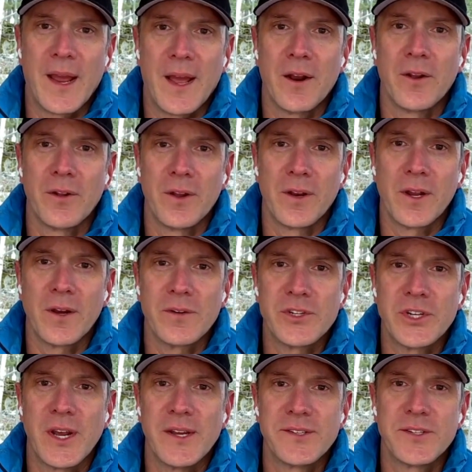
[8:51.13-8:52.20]
handle a
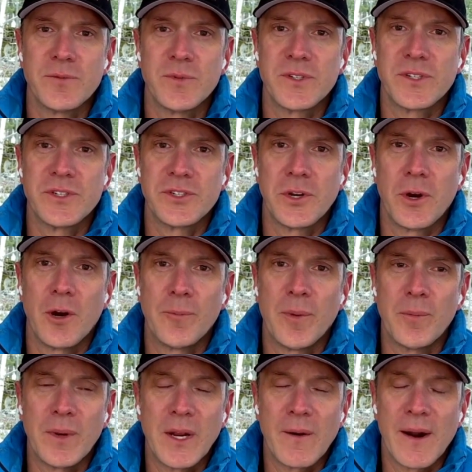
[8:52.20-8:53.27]
negotiation was to show up
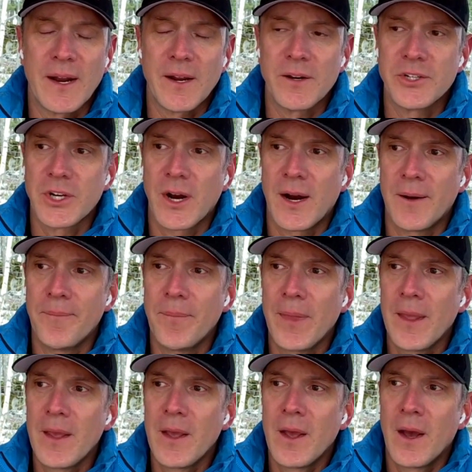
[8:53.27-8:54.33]
and be great at your job.
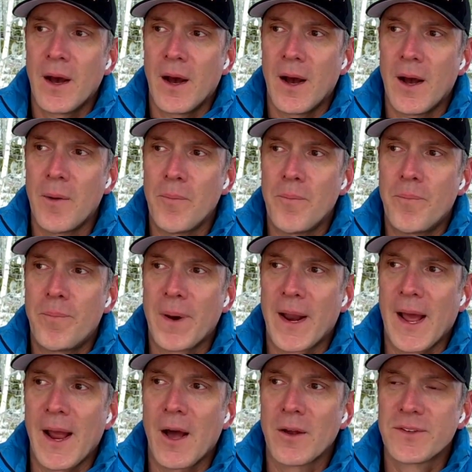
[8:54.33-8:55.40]

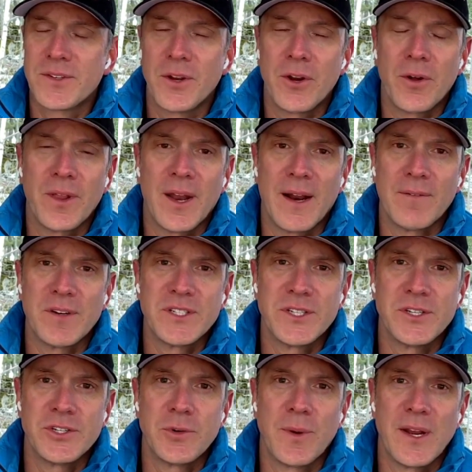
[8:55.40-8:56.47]
But I also know that every
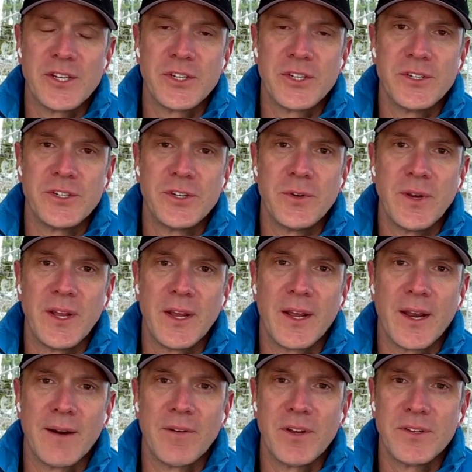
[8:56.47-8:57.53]
situation is
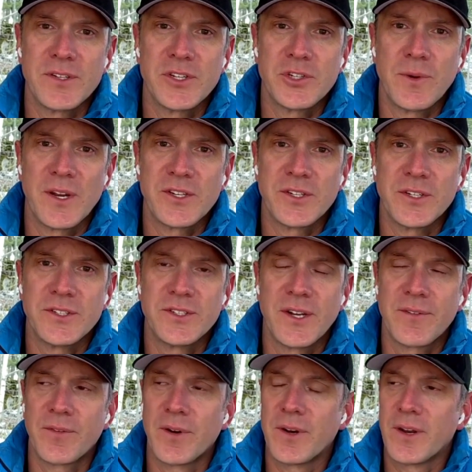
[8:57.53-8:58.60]
unique and every situation is
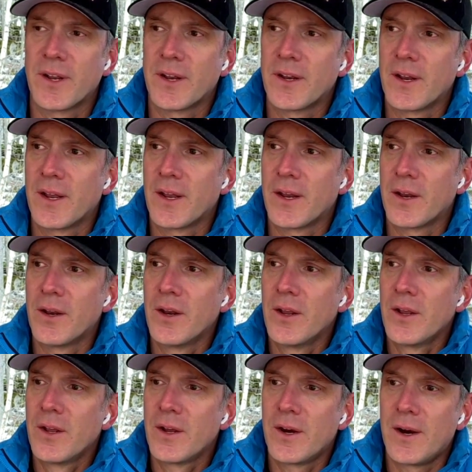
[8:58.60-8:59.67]
different. And
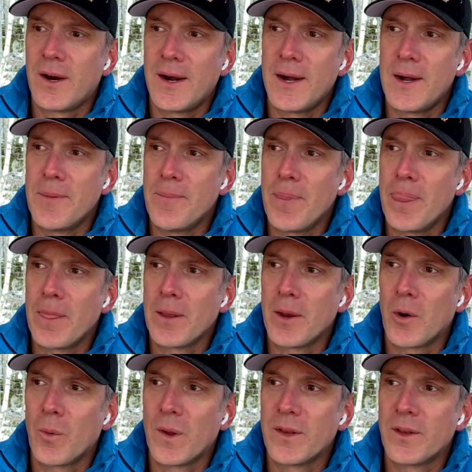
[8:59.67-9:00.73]

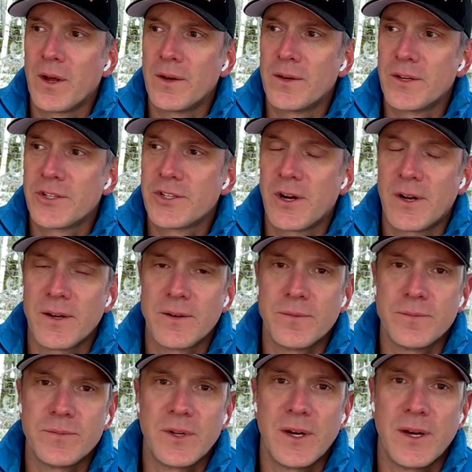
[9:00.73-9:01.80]
what
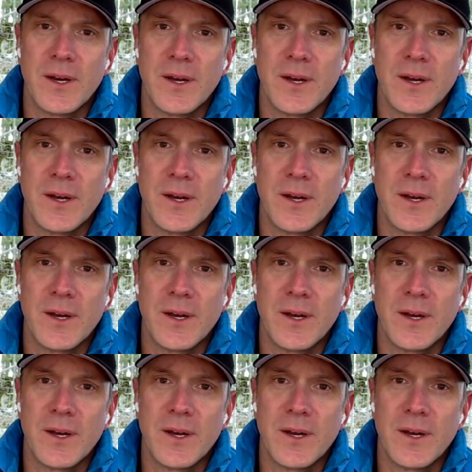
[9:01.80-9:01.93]
Deshaun